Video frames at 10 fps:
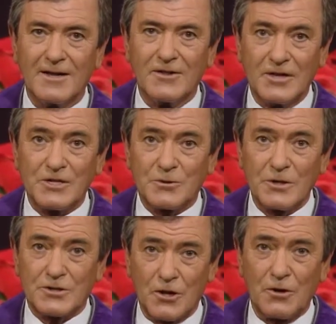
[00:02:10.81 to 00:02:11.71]
This
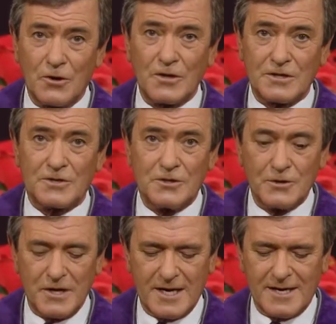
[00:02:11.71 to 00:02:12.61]
was the Lord's
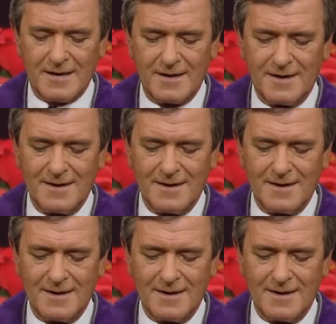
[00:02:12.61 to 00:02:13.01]
doing.